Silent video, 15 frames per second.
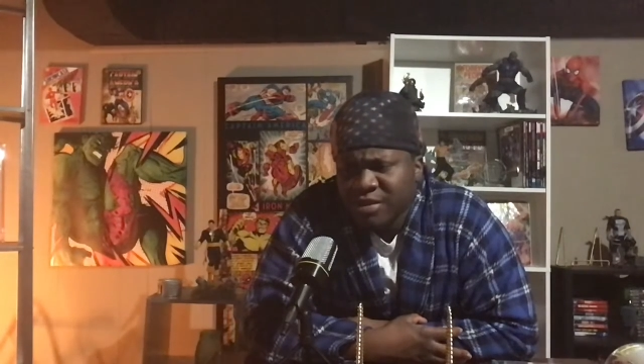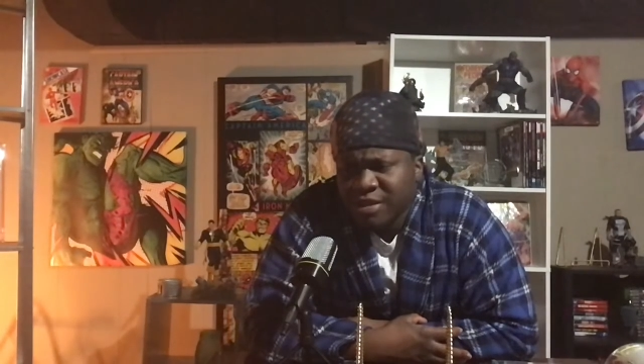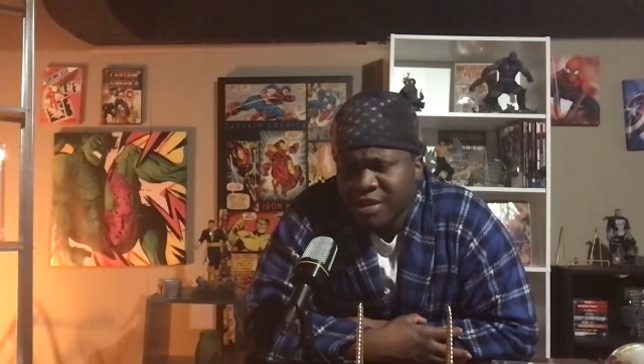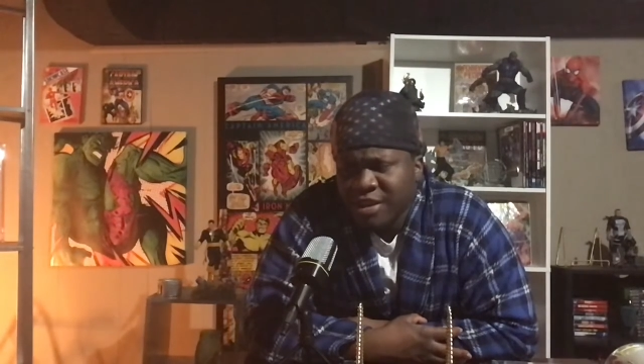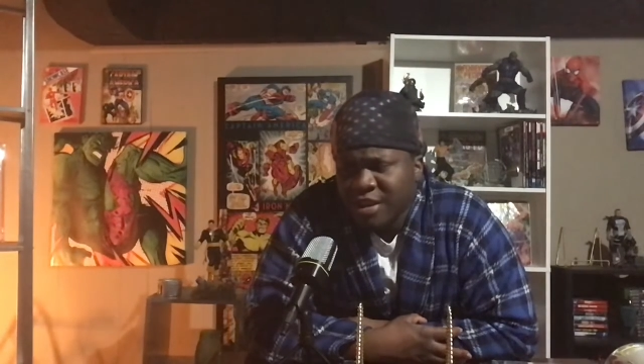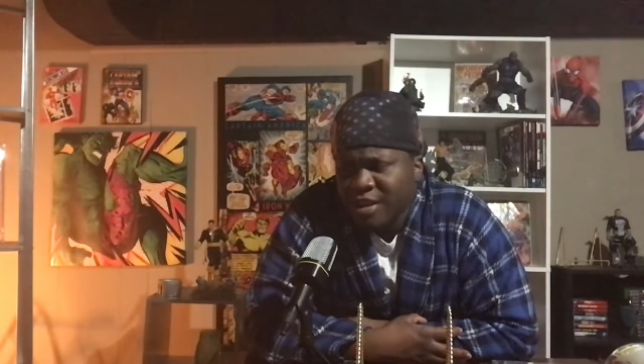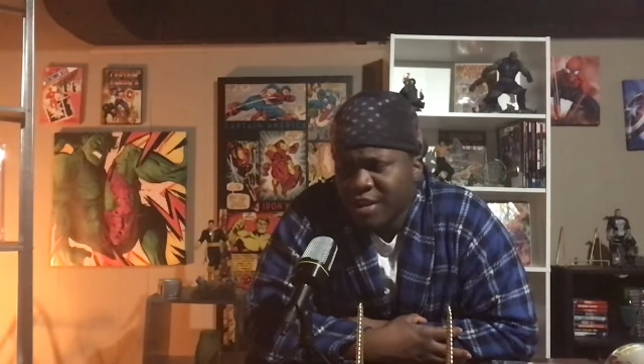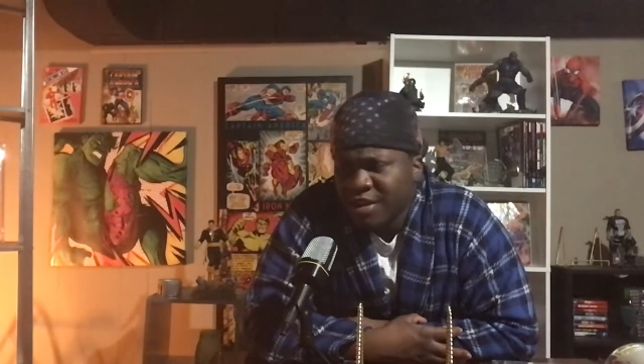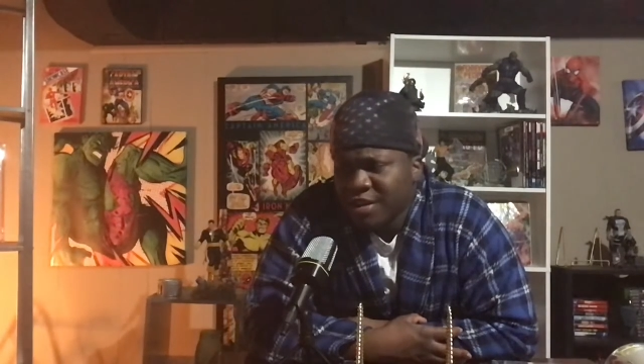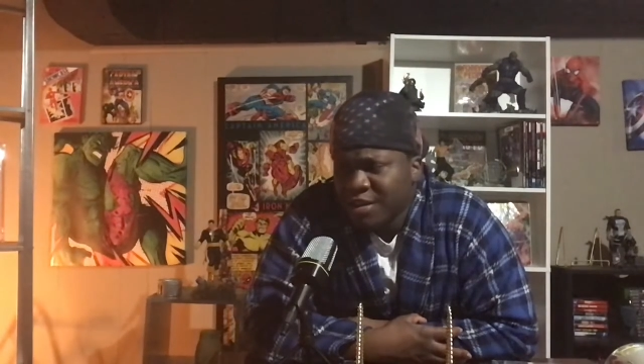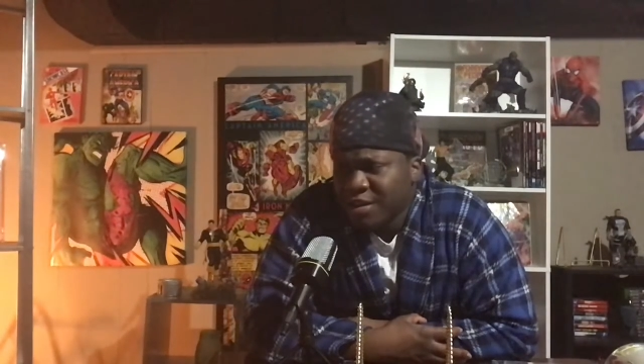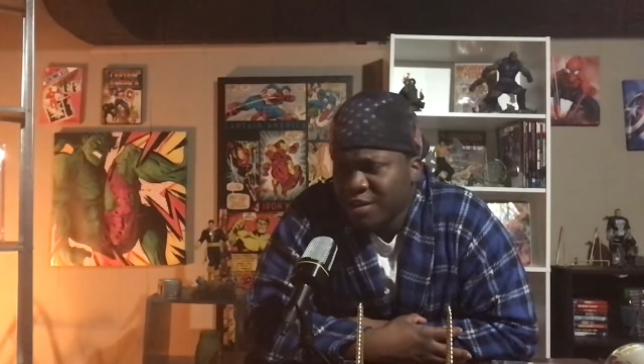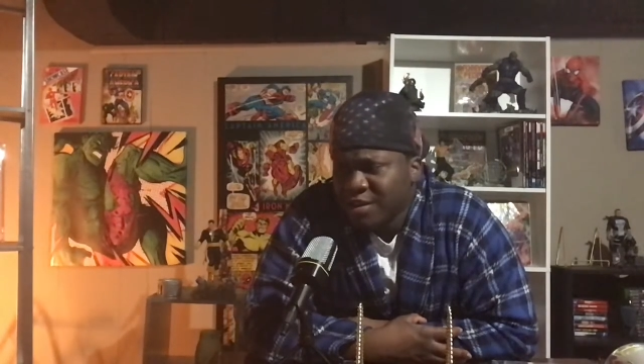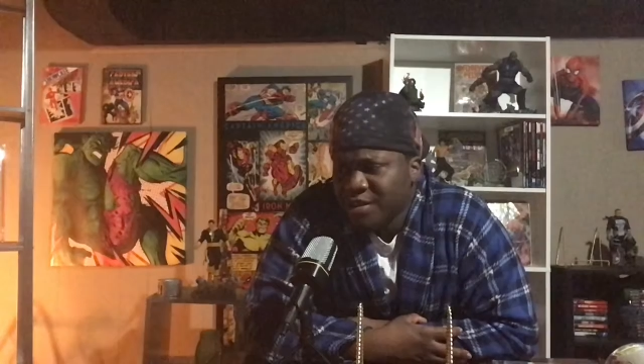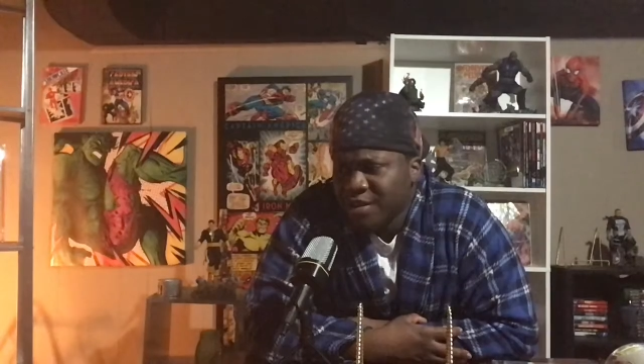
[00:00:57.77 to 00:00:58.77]
Like,
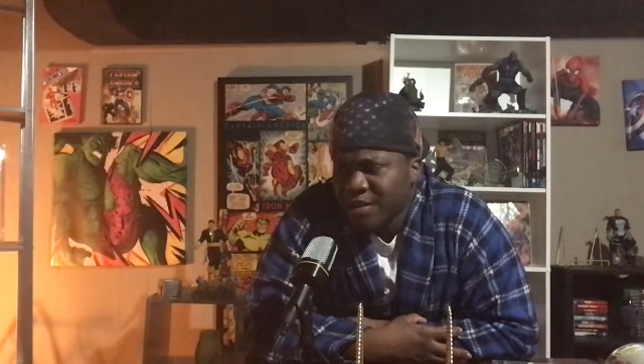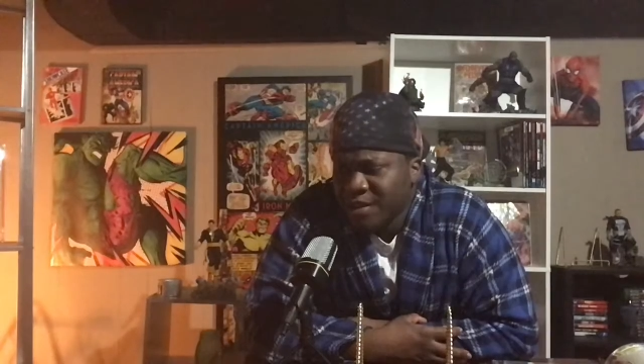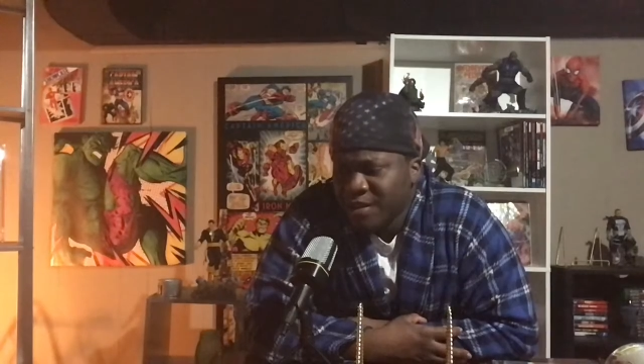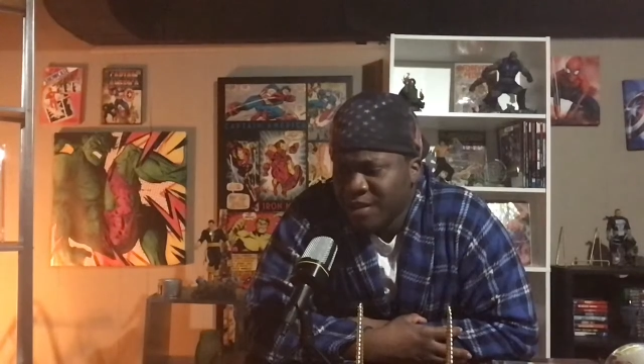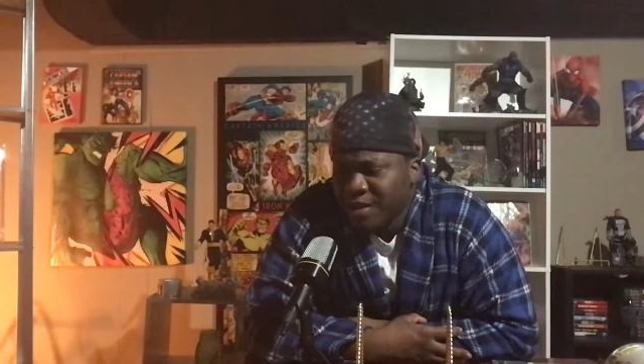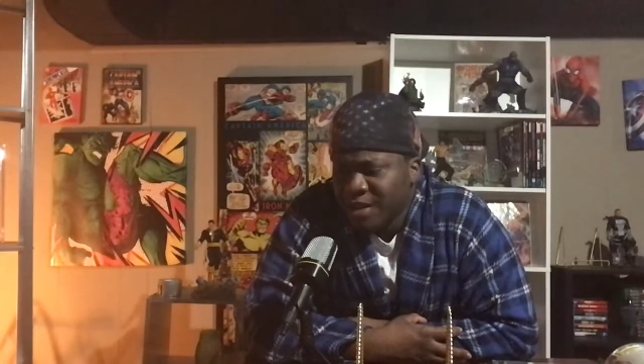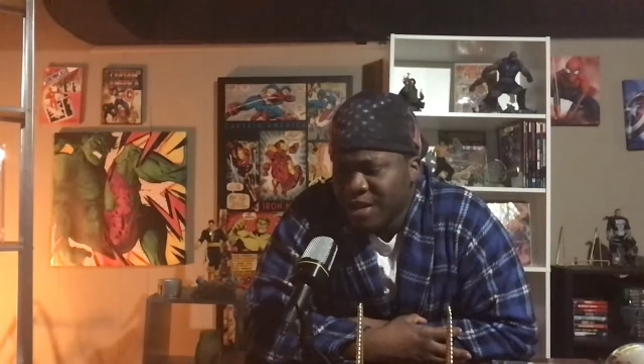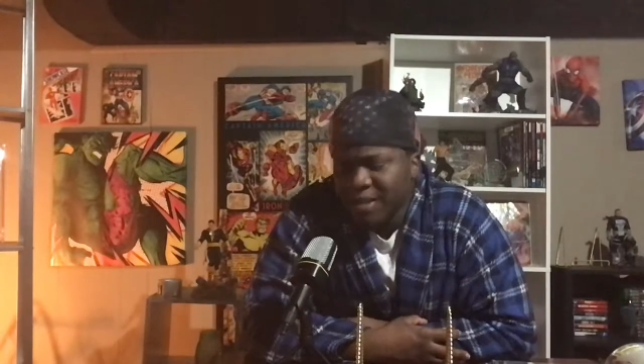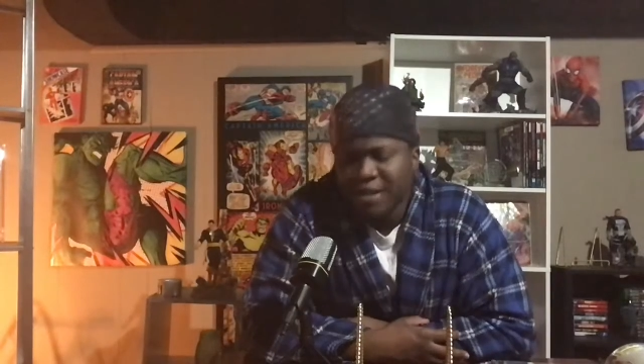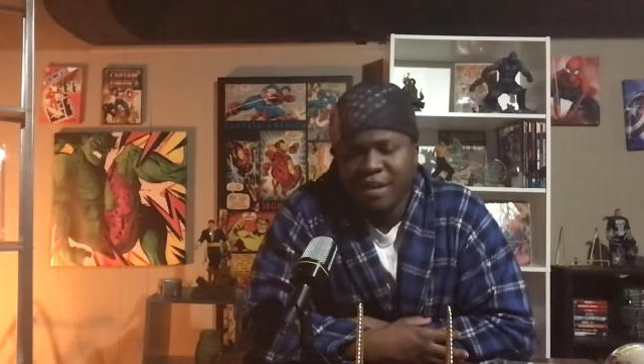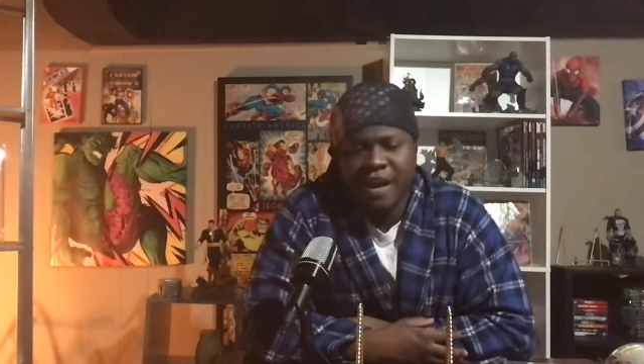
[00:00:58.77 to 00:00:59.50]
in the